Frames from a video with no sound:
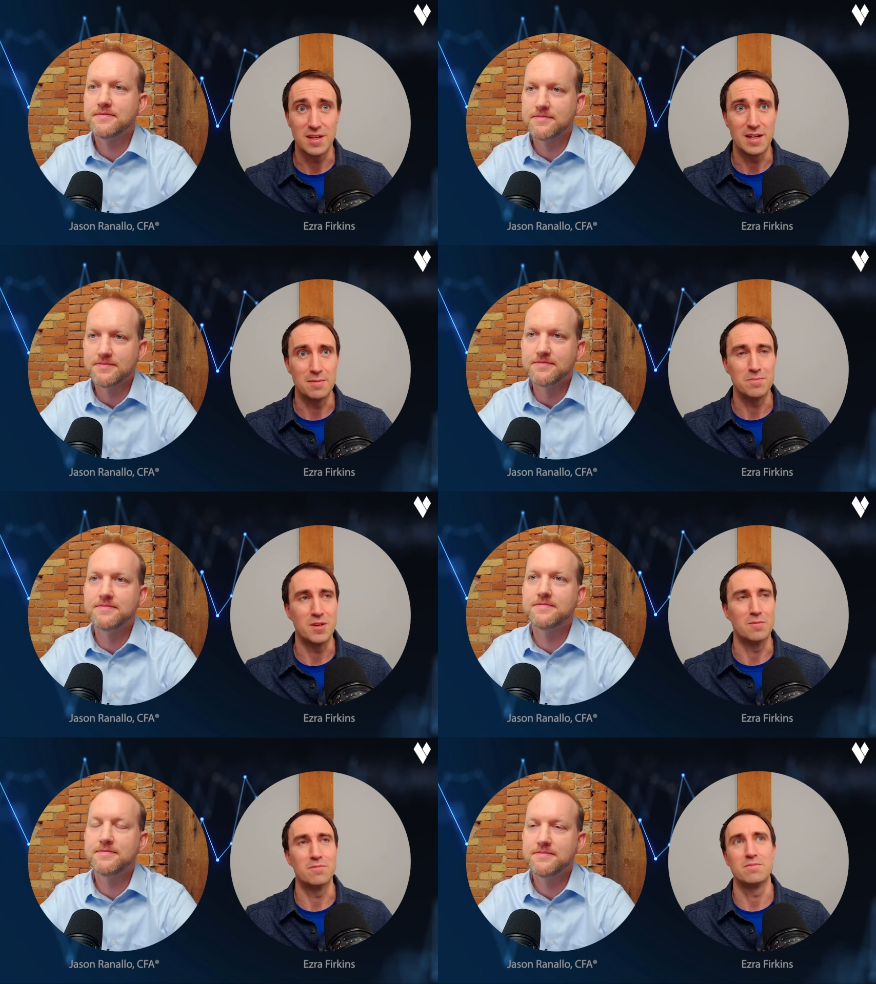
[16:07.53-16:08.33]
Speaker 1: Um, mm-hmm.
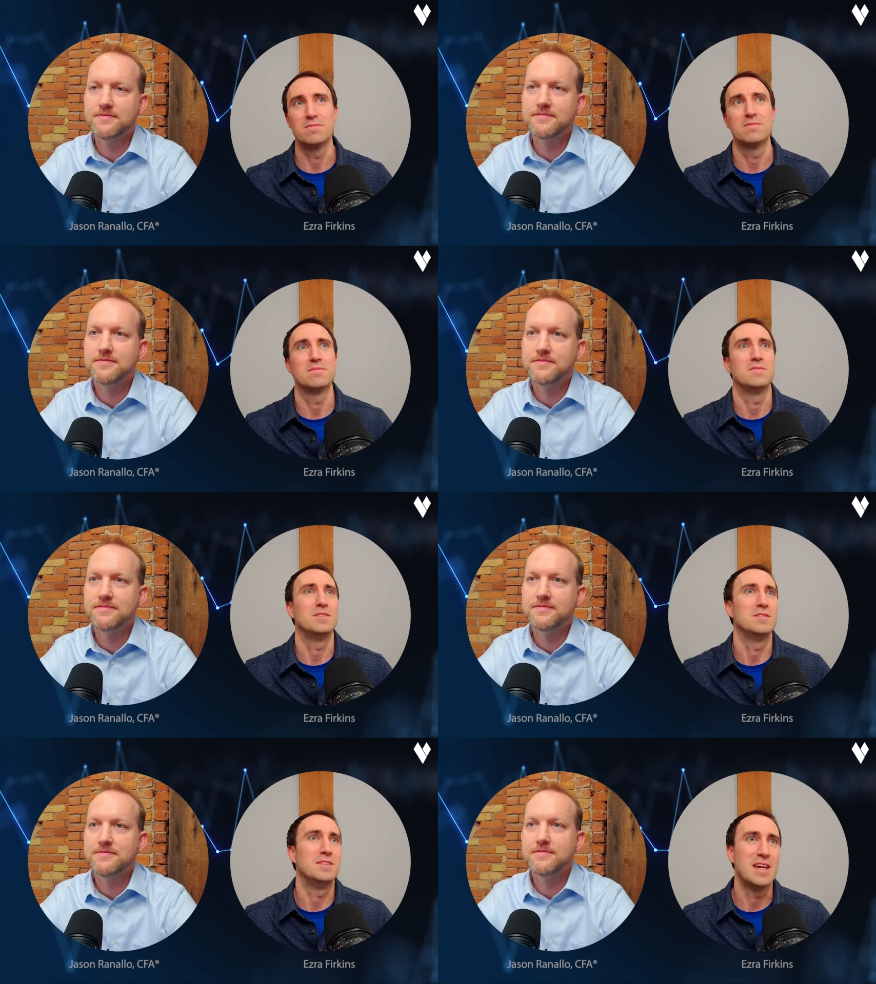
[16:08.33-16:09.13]
You know
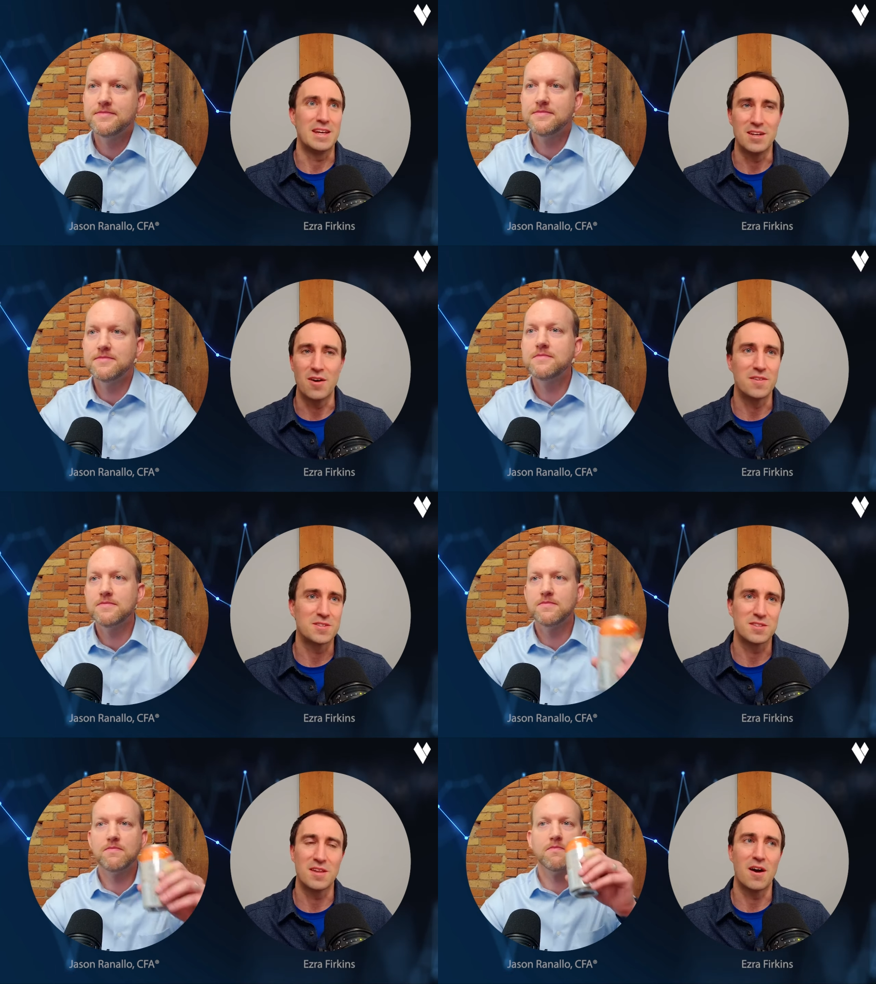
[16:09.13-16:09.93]
debt, all
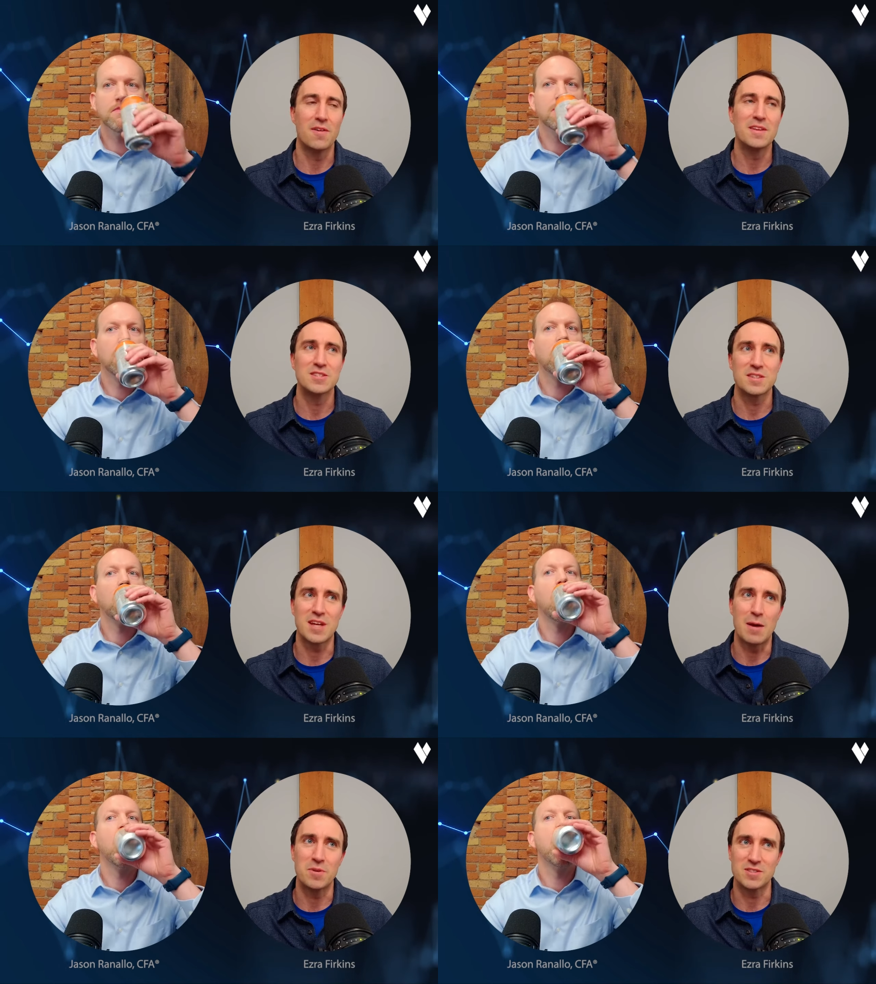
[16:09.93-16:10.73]
this, all these
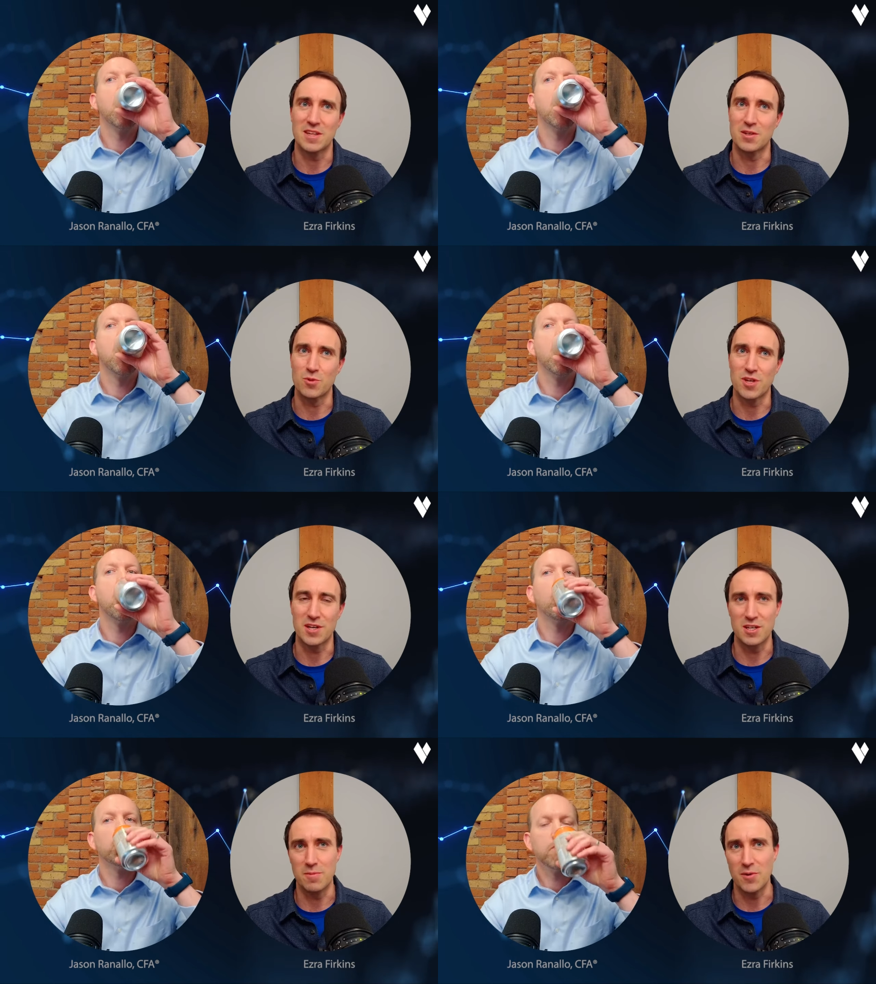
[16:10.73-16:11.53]
topics I think we're
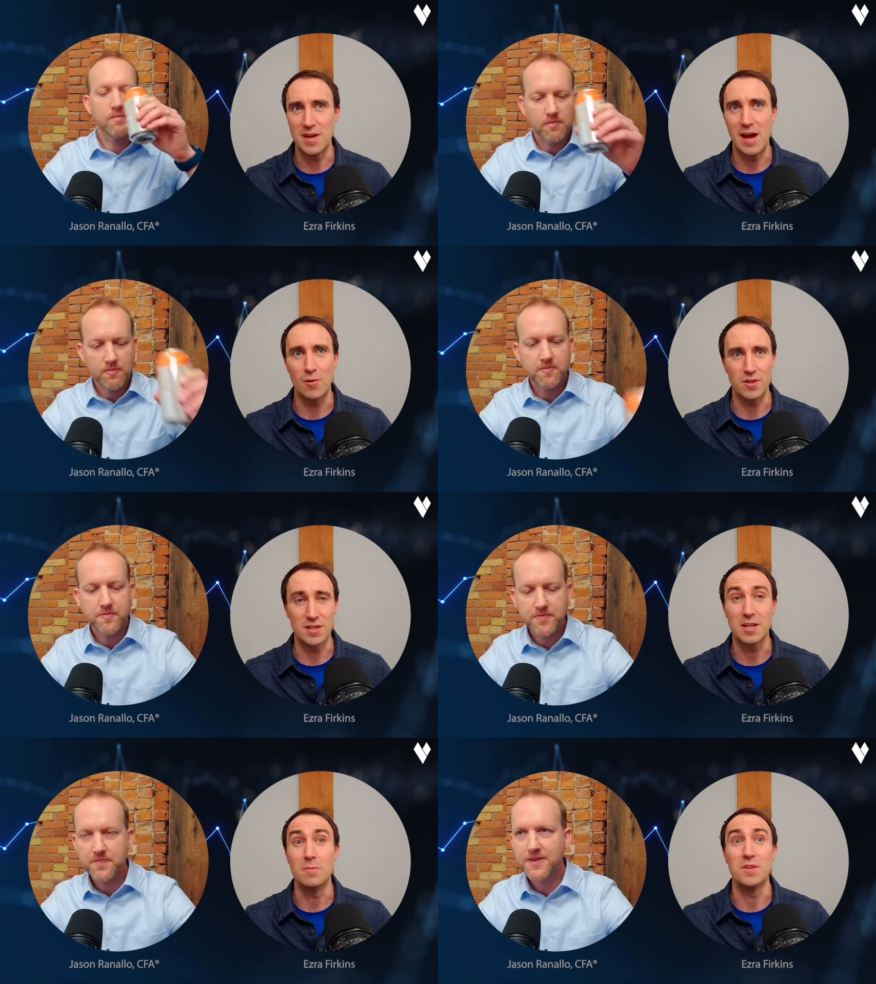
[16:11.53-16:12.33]
talking about now are going
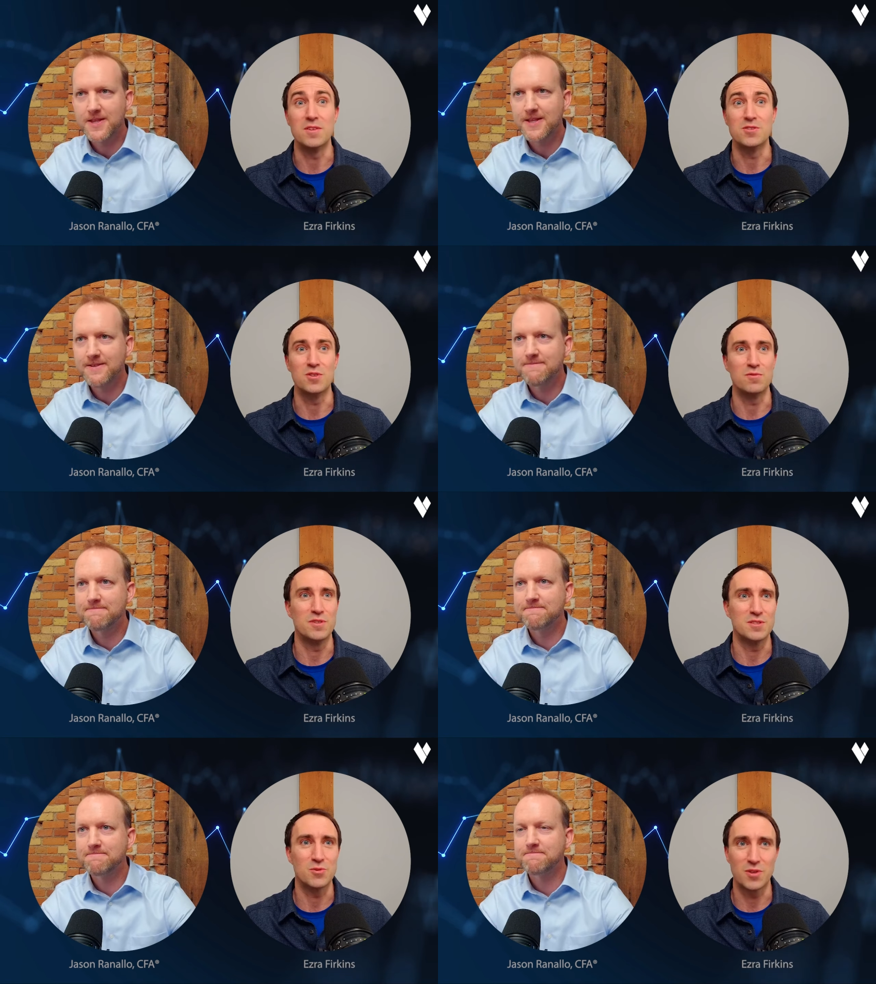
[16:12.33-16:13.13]
to come to the
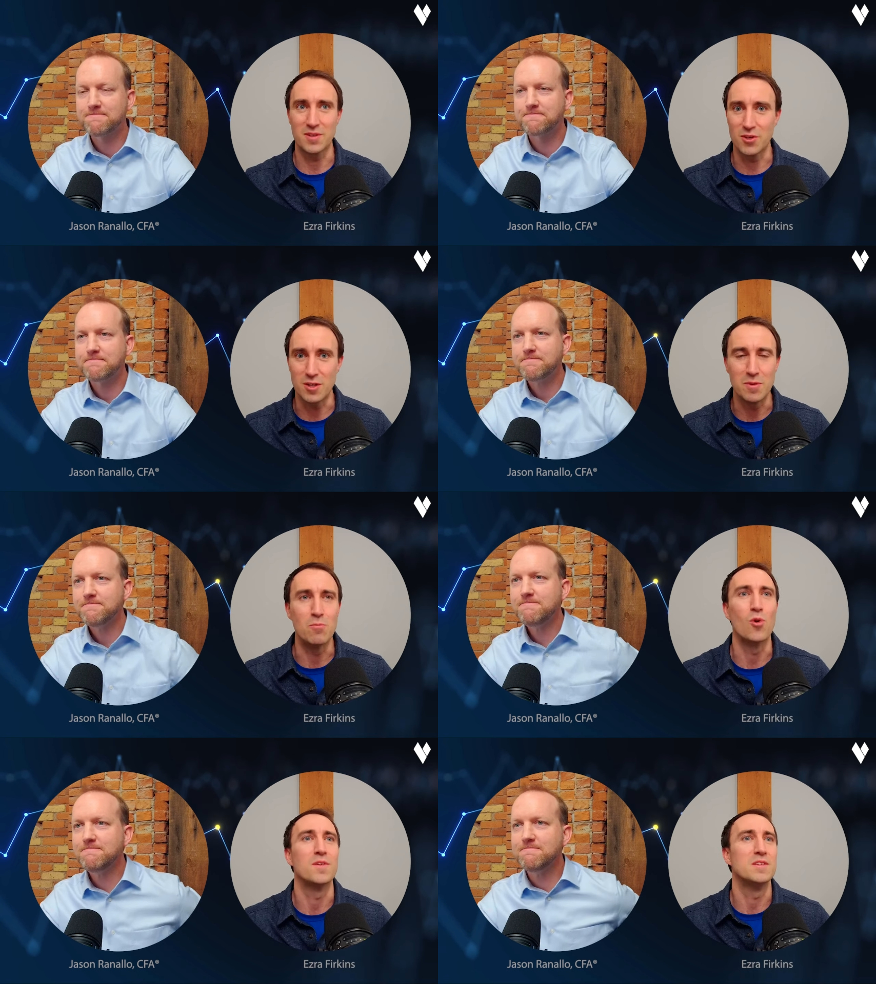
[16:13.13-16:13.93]
surface, or they're going to be
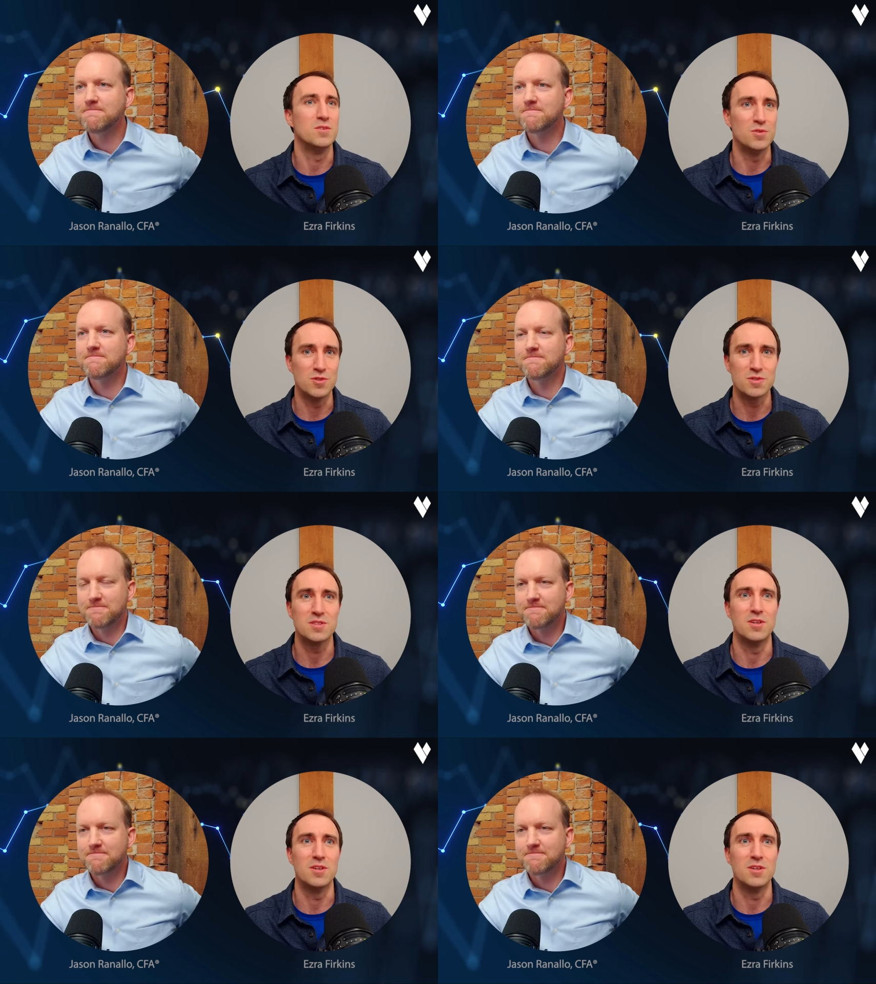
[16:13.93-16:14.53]
more in the news.